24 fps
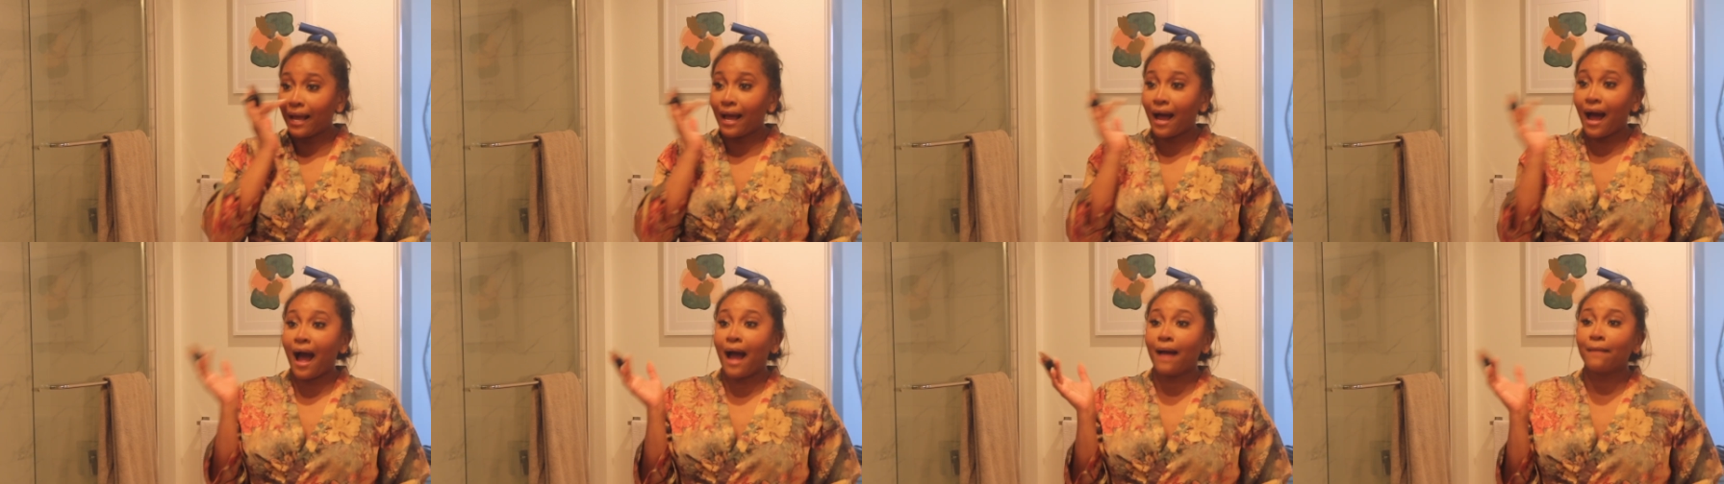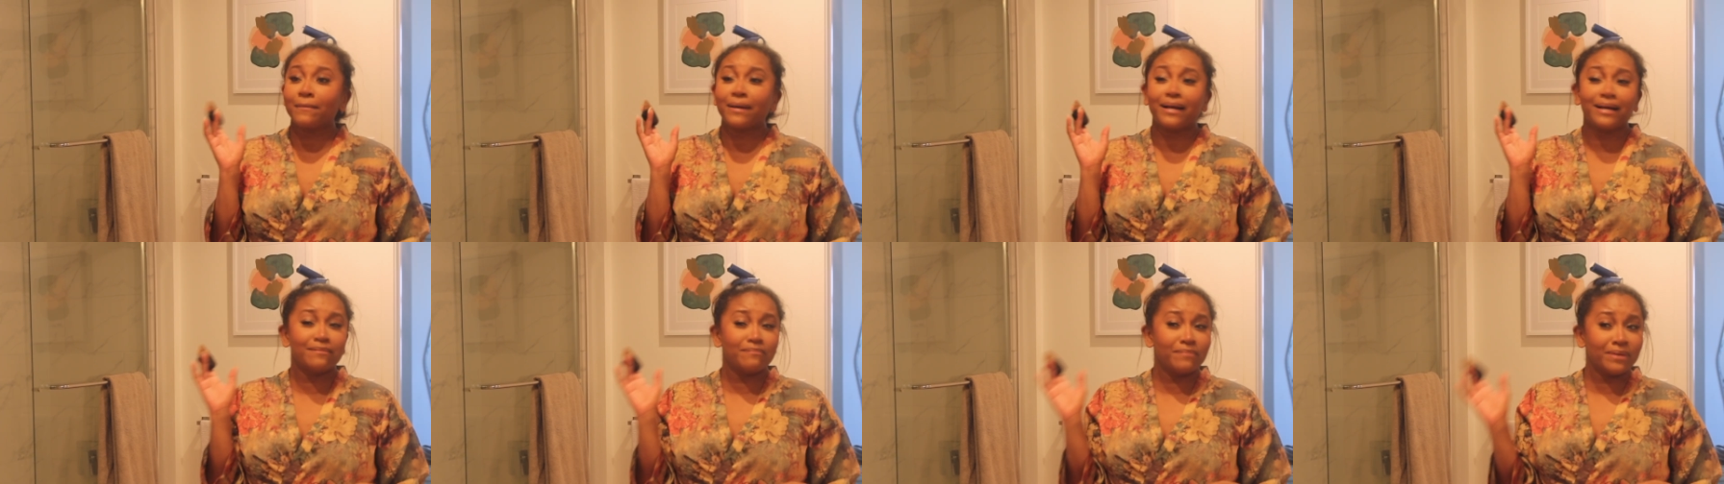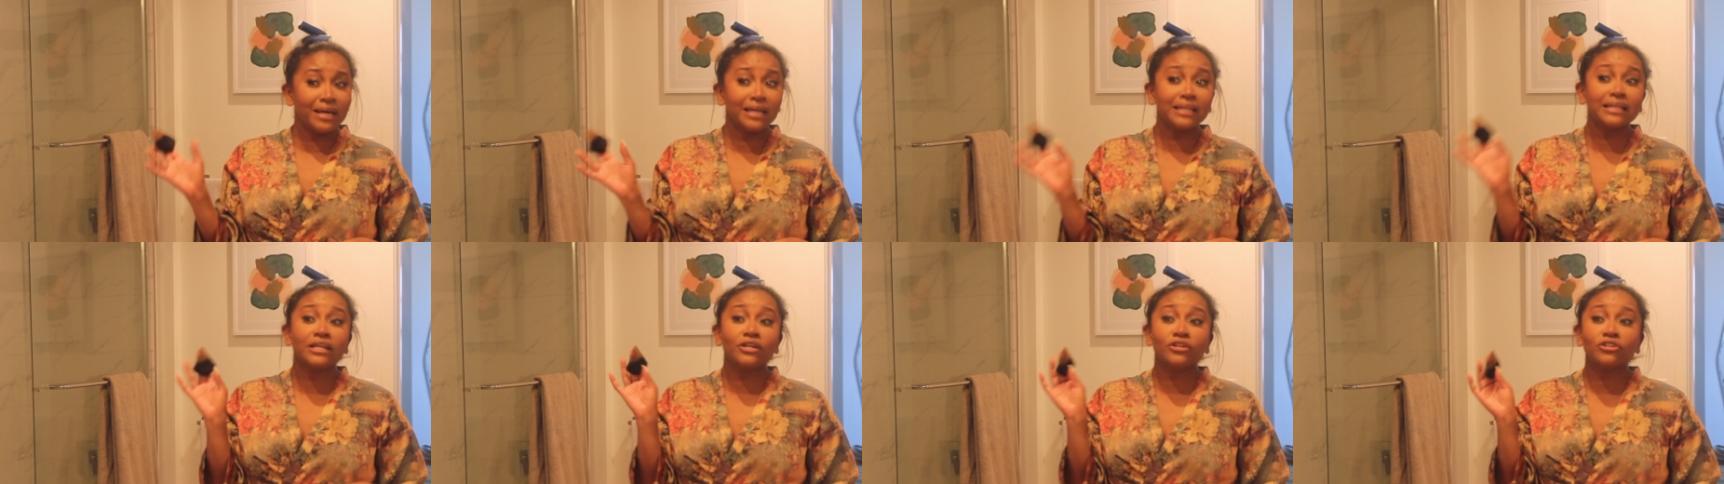I can be
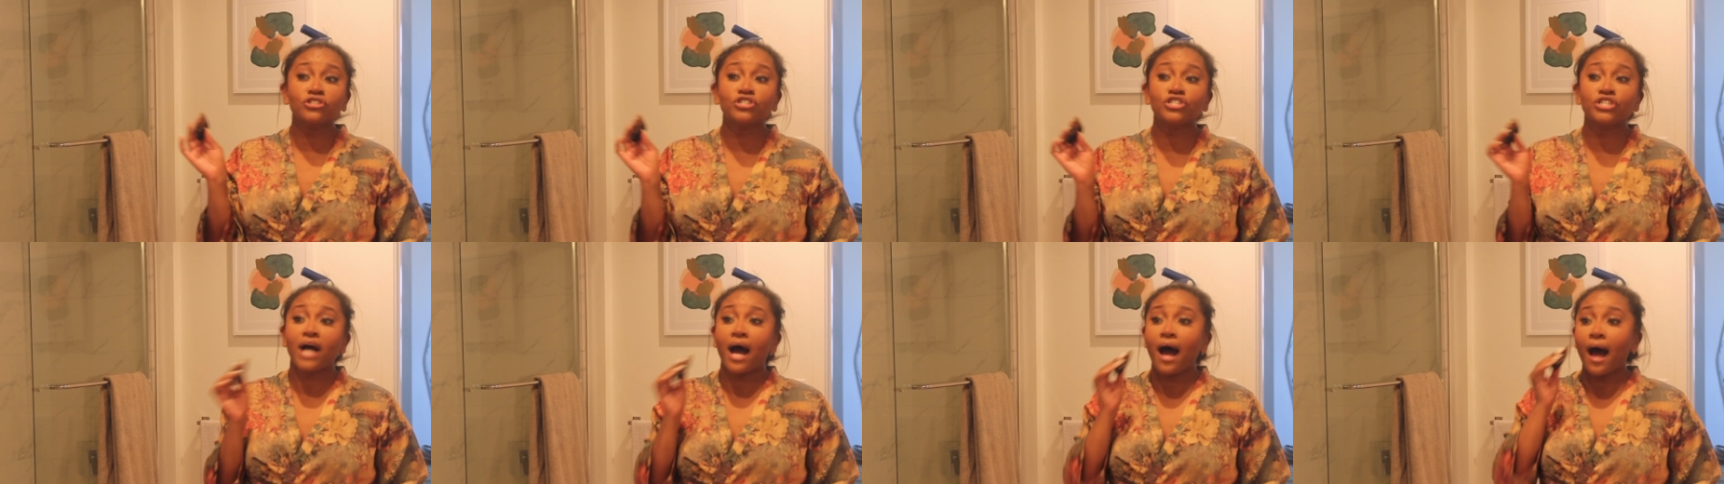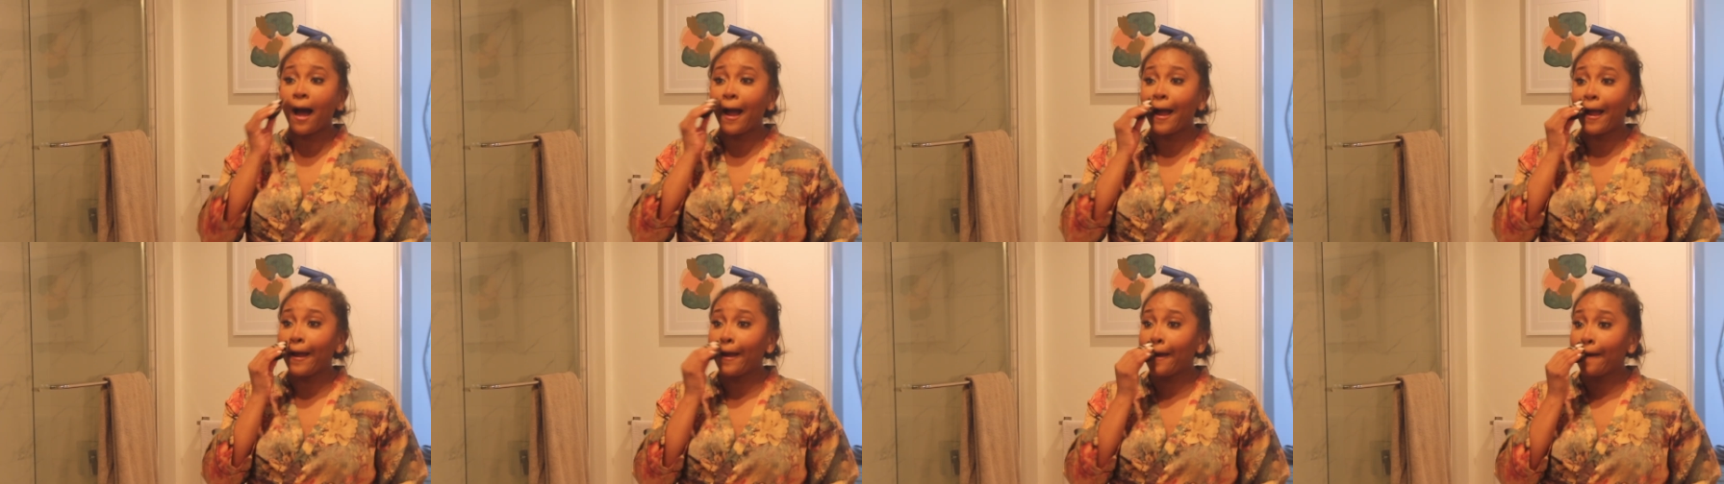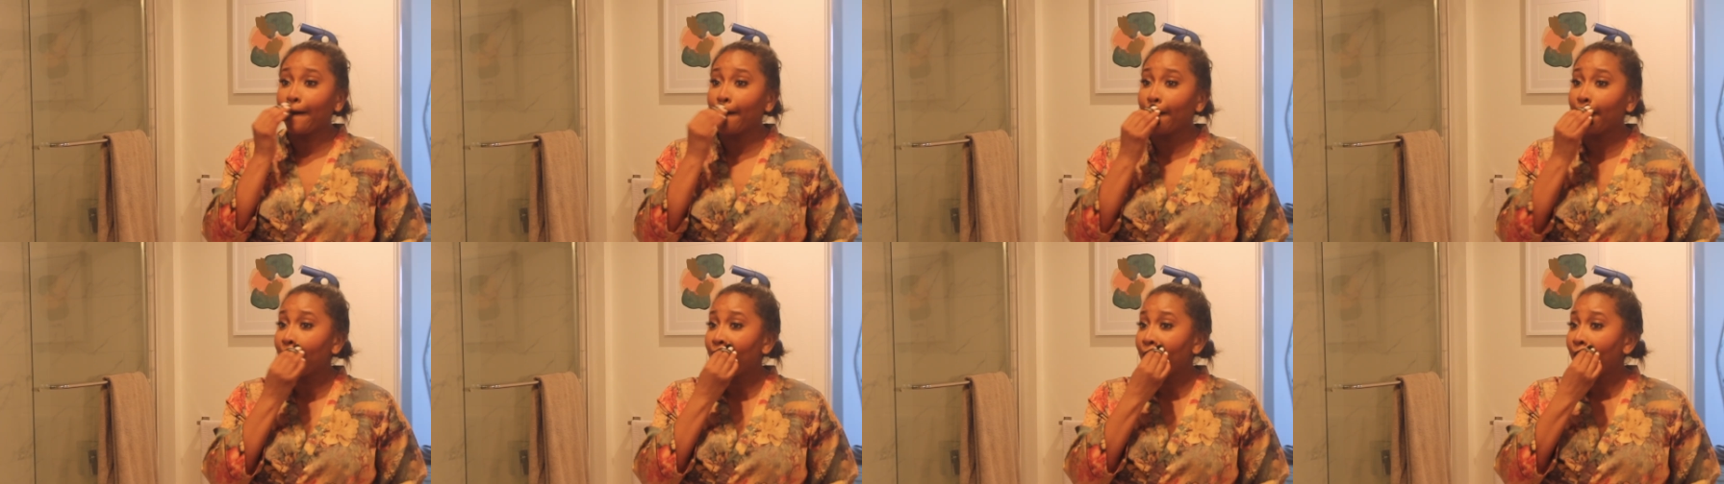a little
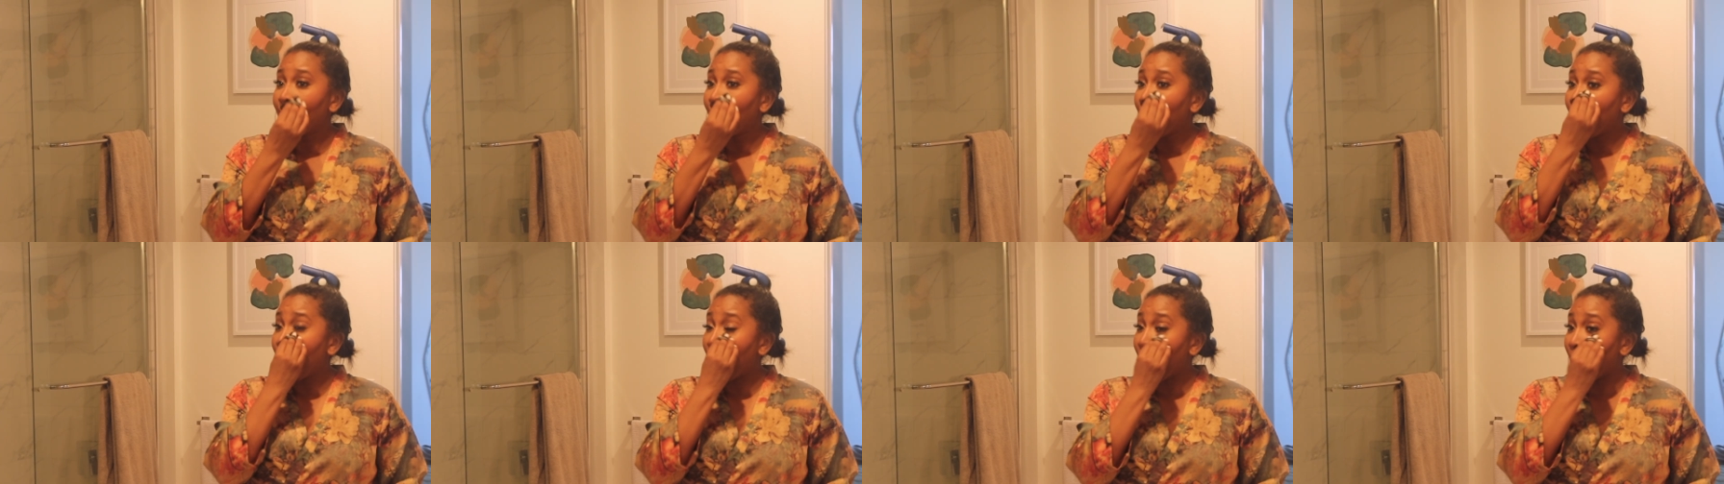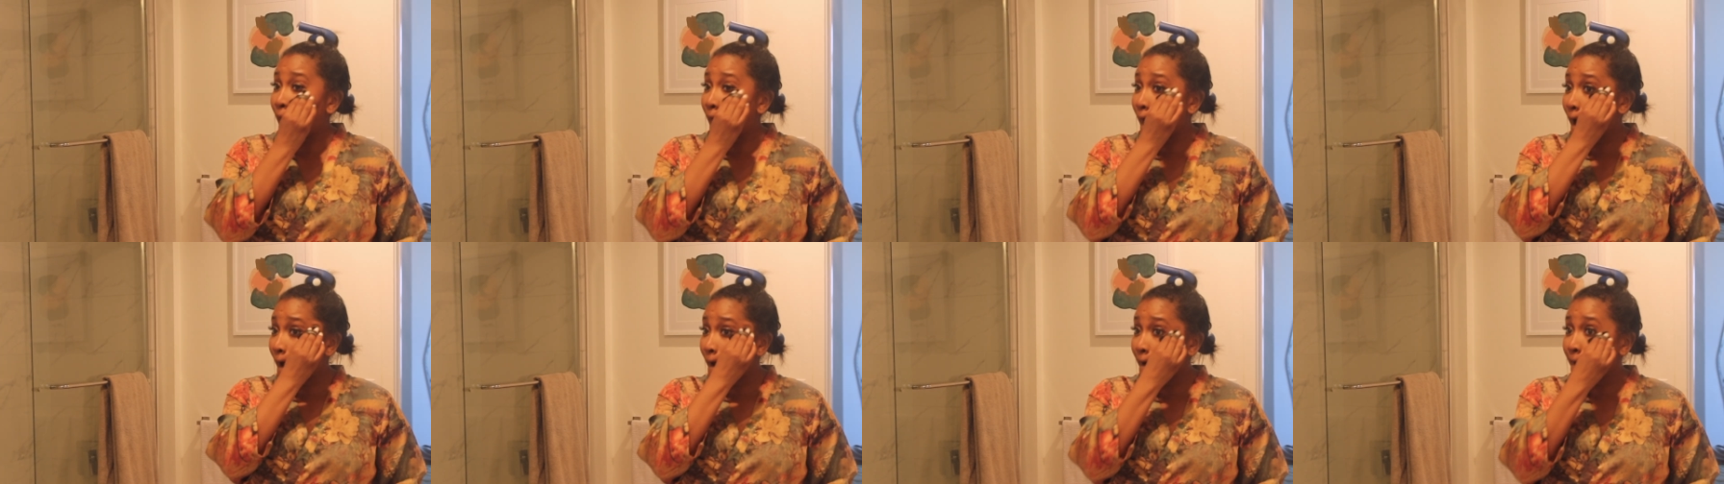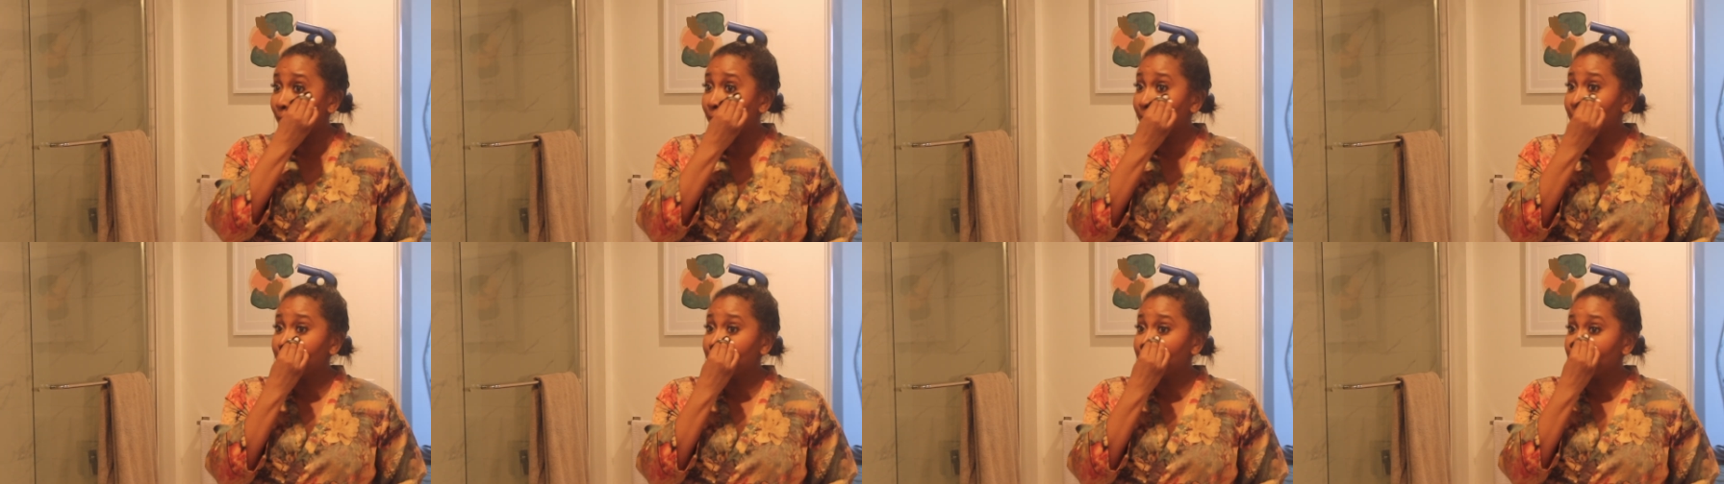shy.
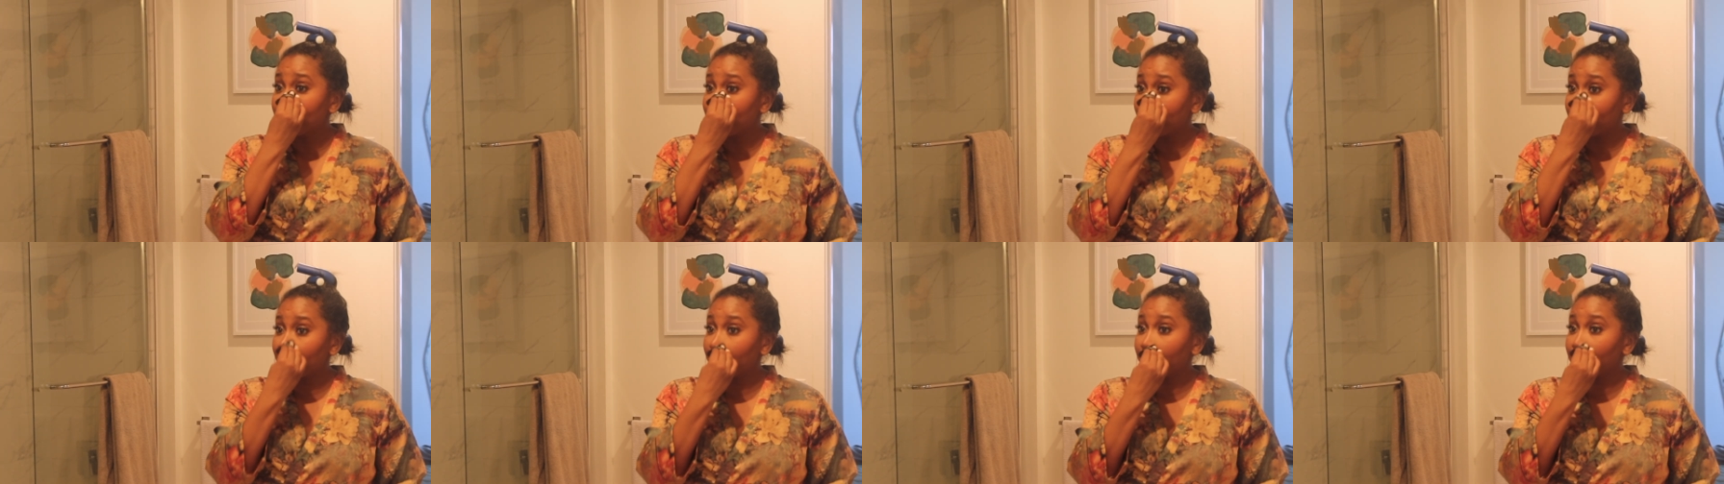I'm